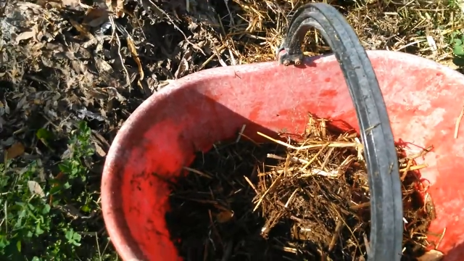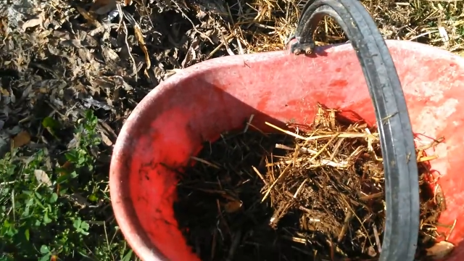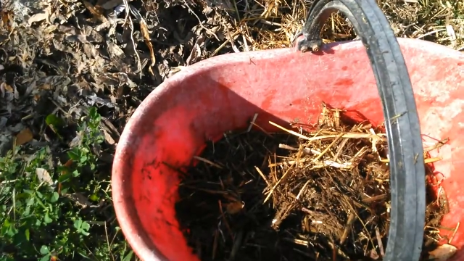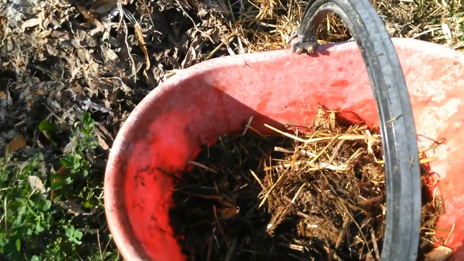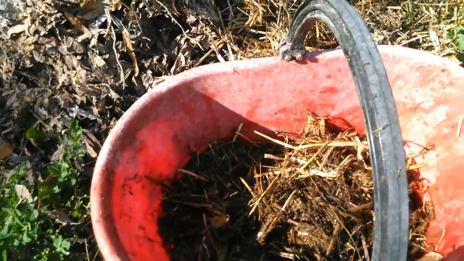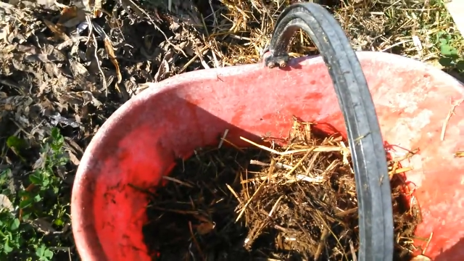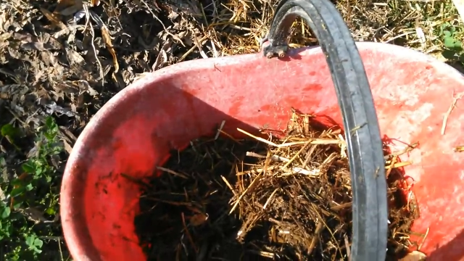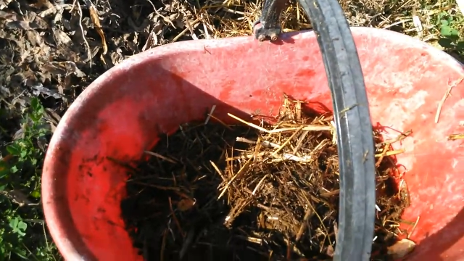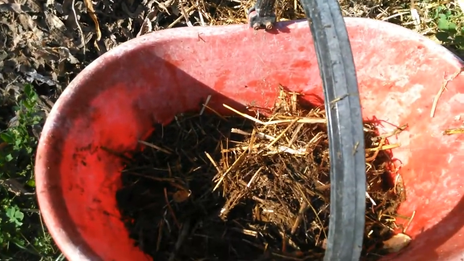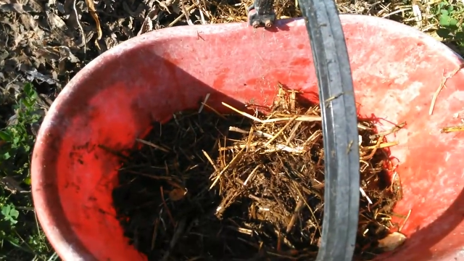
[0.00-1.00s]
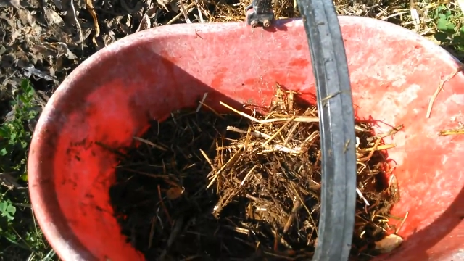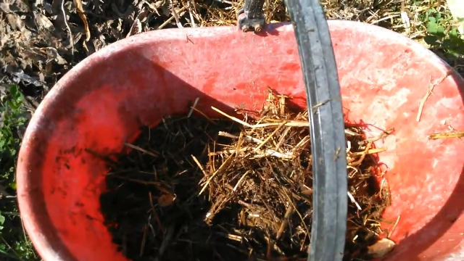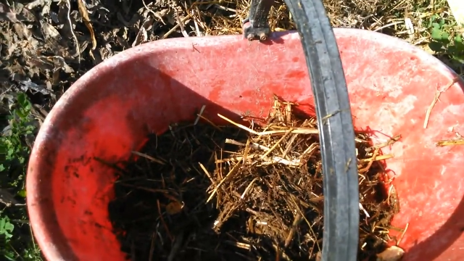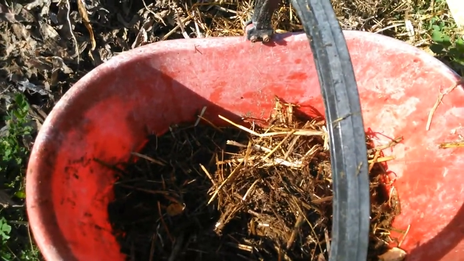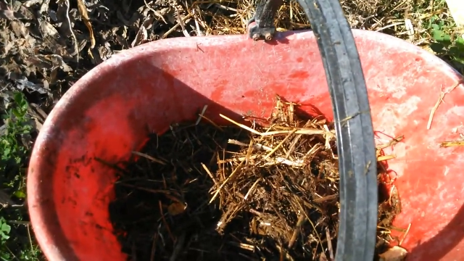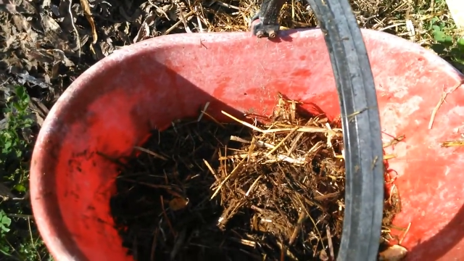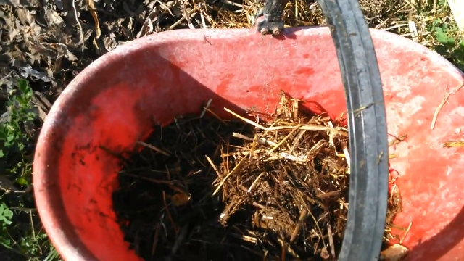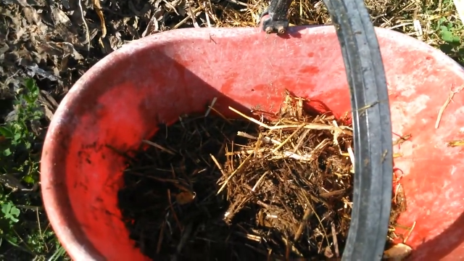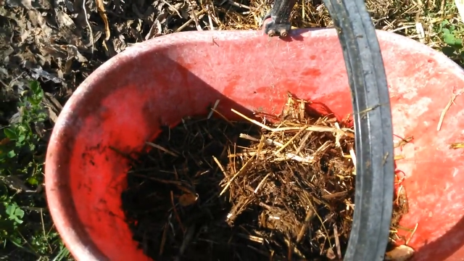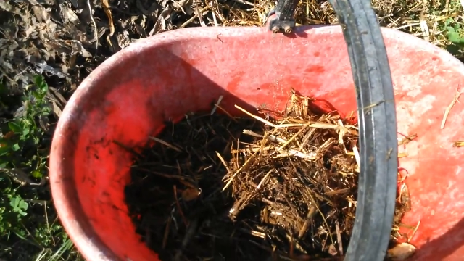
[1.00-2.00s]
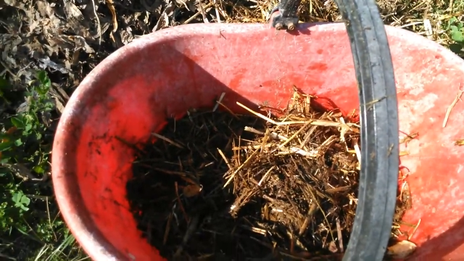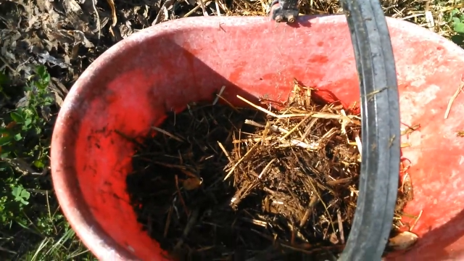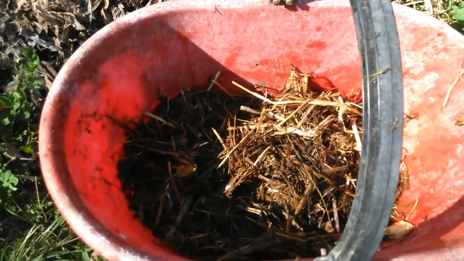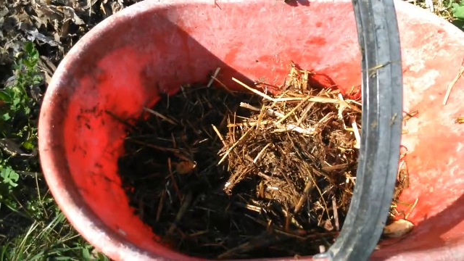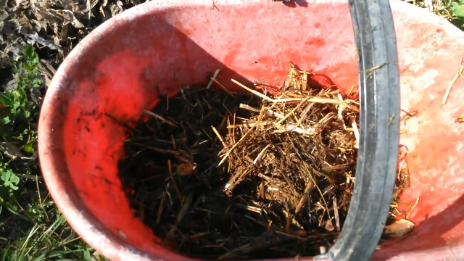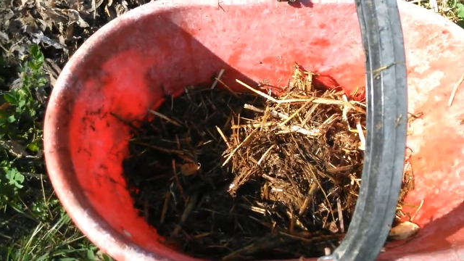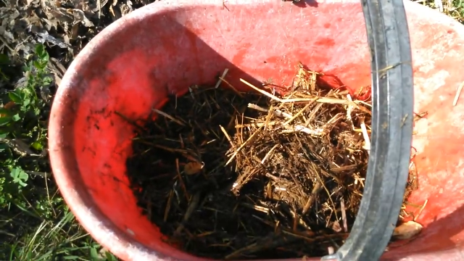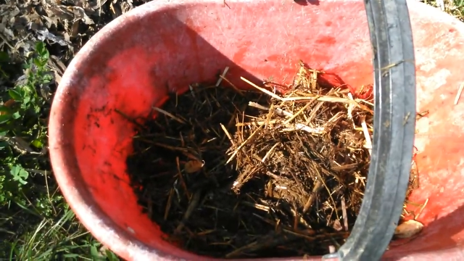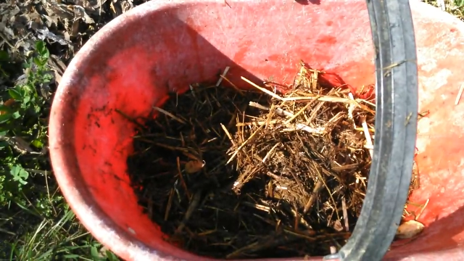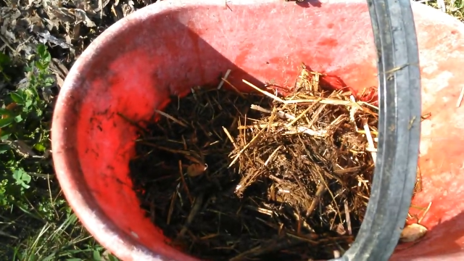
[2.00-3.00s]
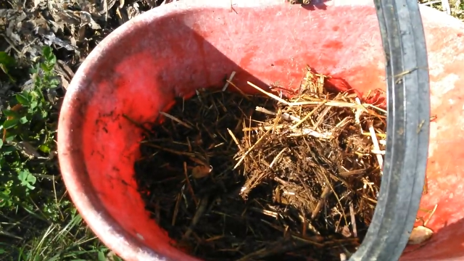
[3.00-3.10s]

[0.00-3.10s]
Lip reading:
No face is visible, so there are no lips to read.